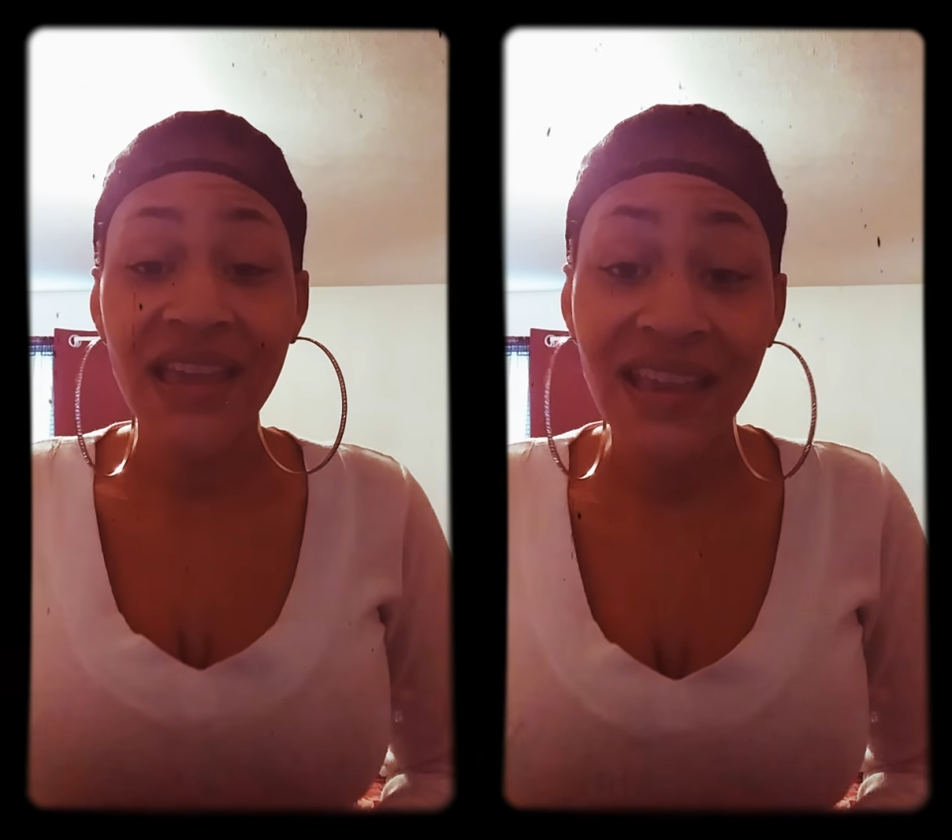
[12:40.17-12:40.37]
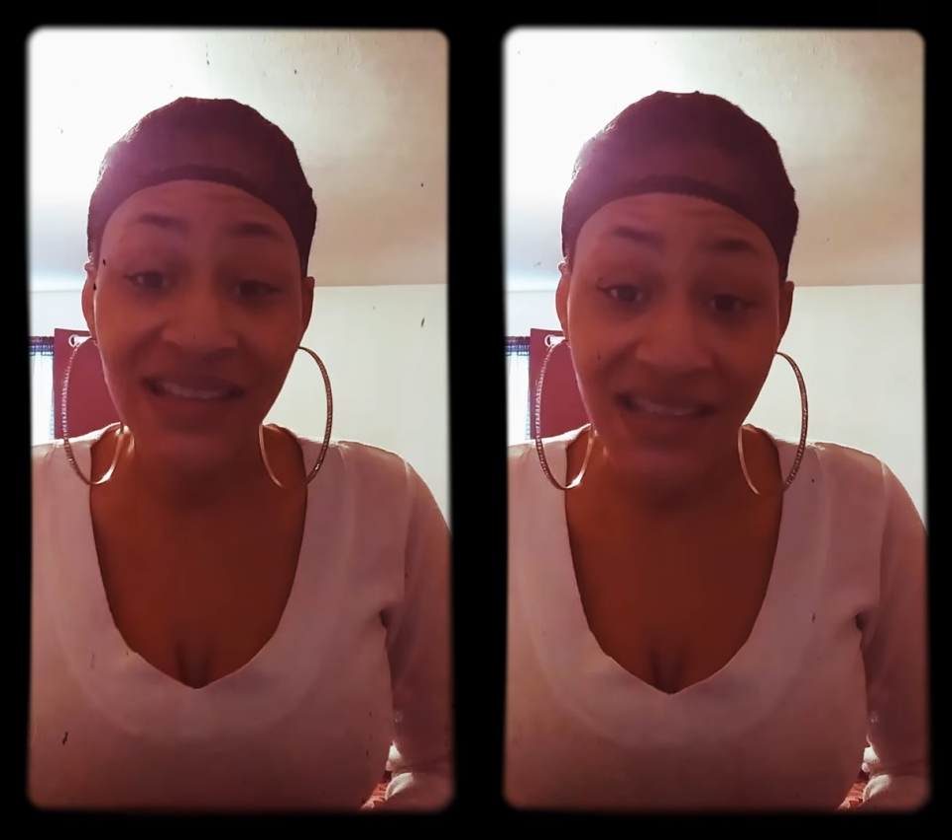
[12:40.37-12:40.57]

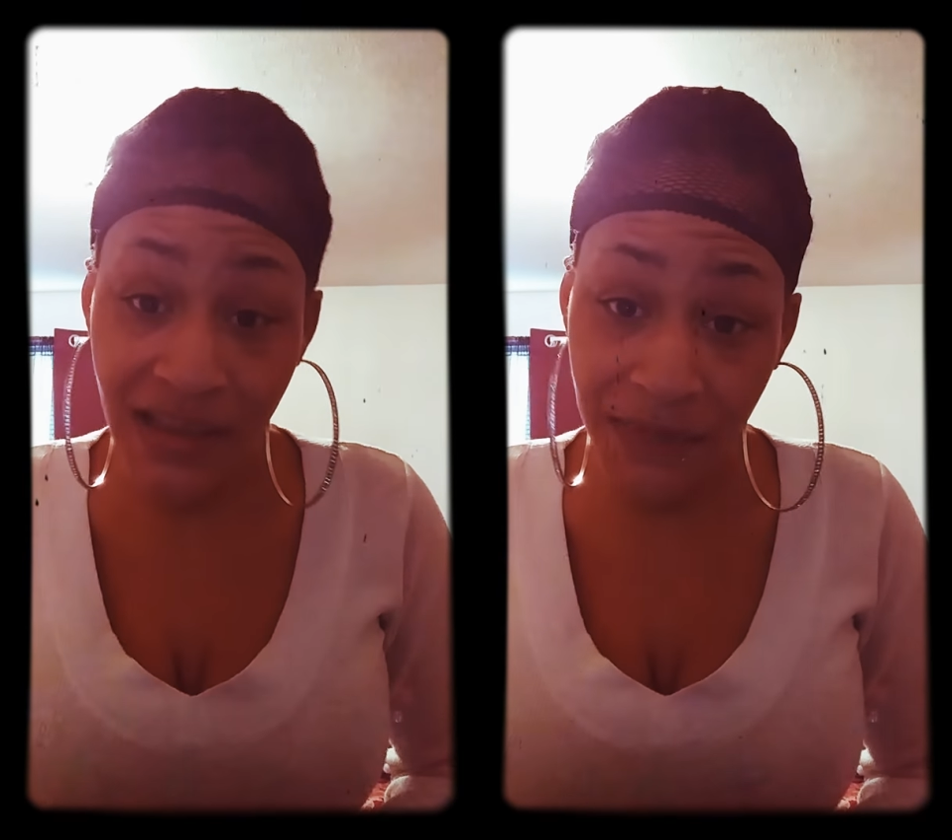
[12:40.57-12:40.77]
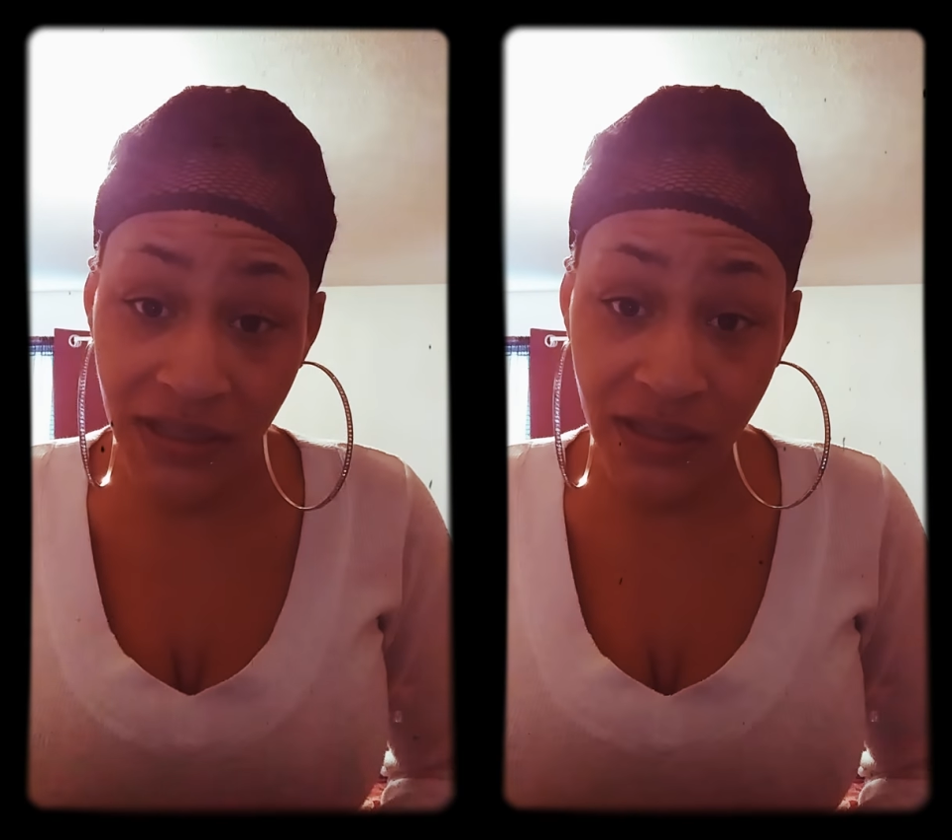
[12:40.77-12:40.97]

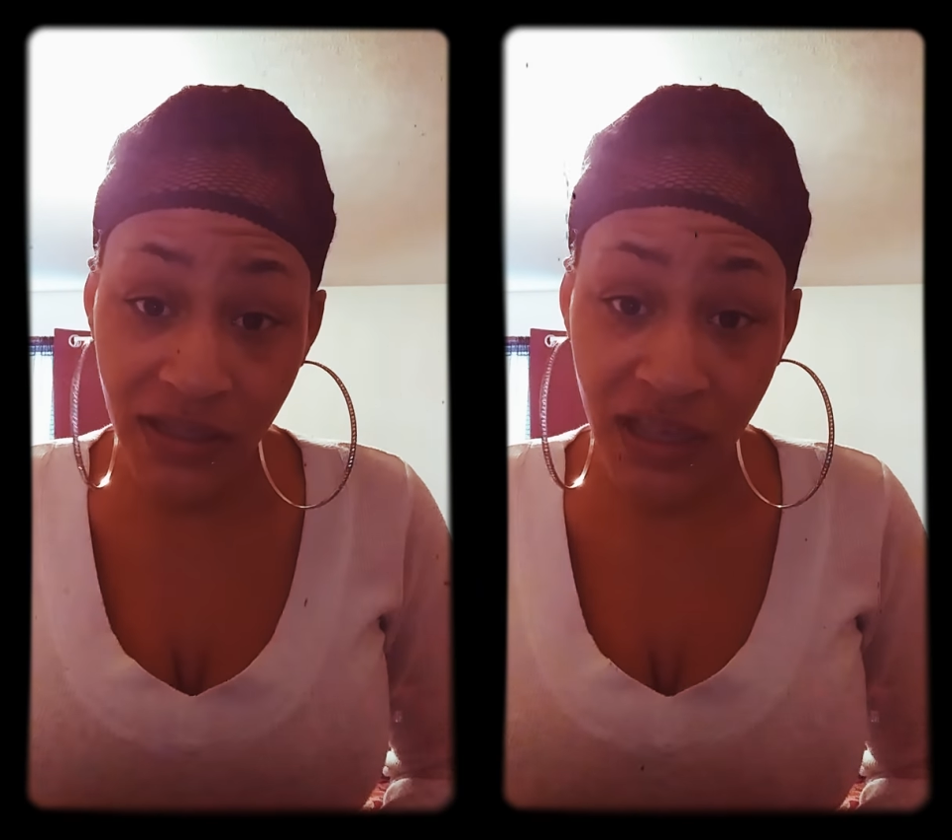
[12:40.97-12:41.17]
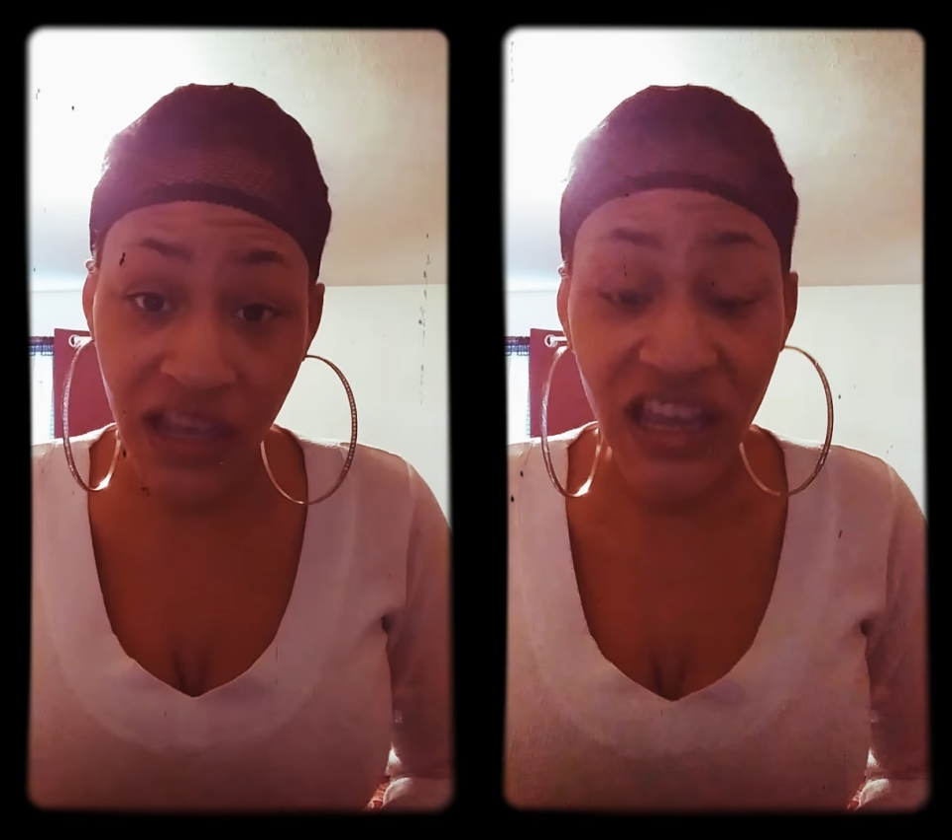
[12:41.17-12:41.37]
Accept it
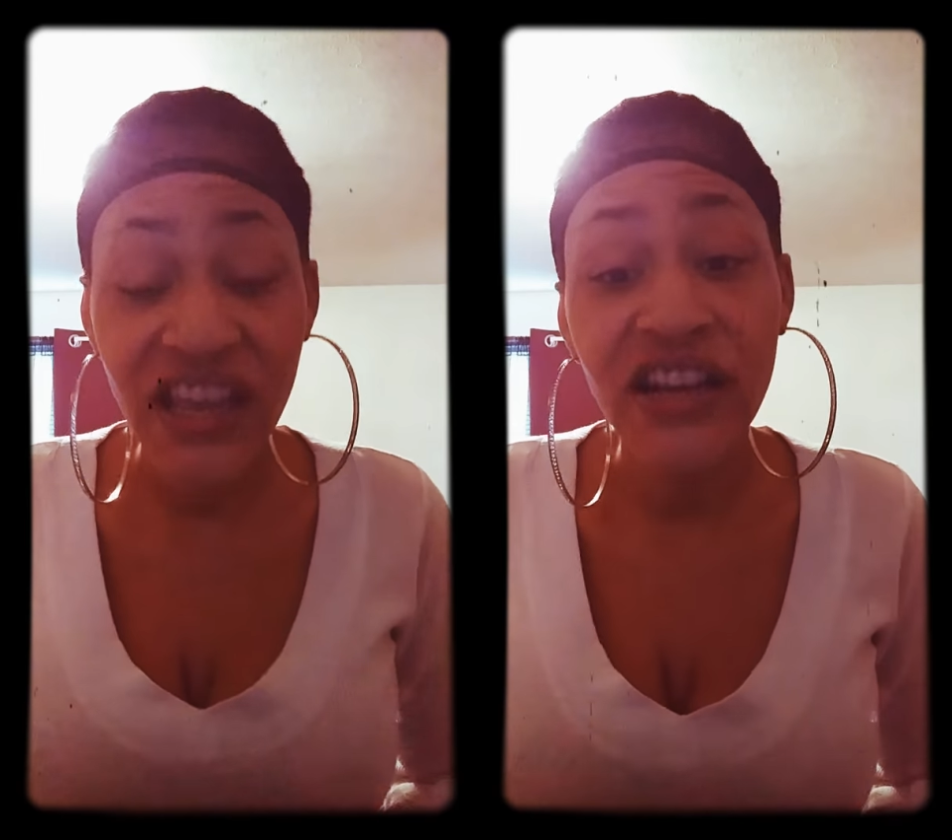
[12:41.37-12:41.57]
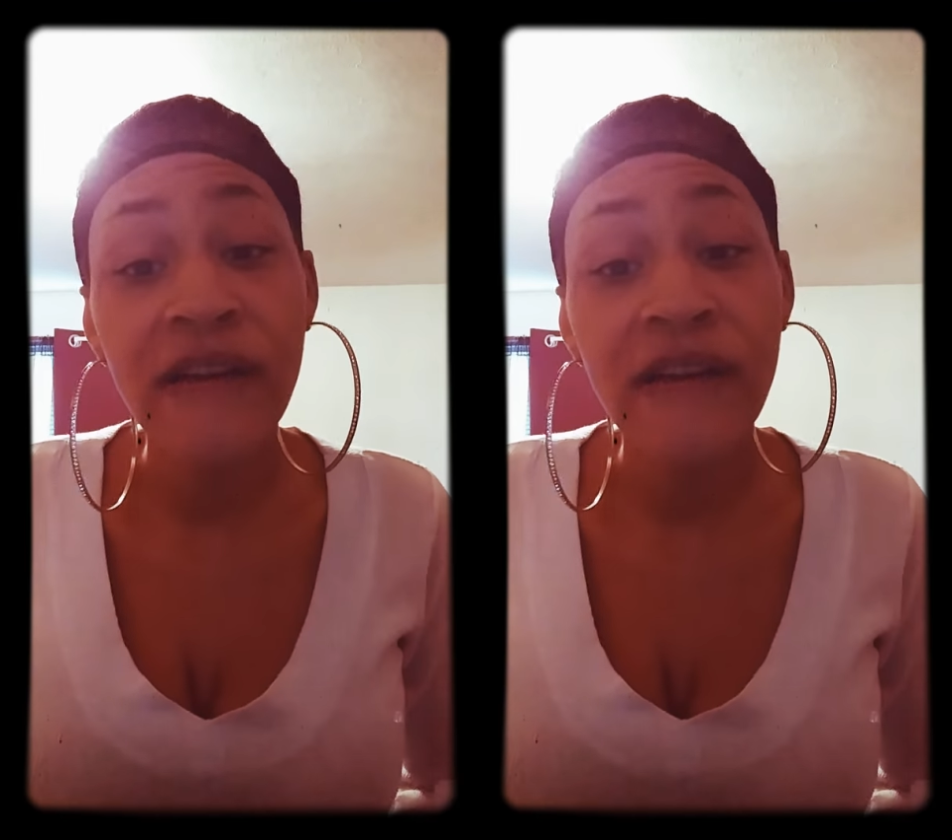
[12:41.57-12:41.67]
and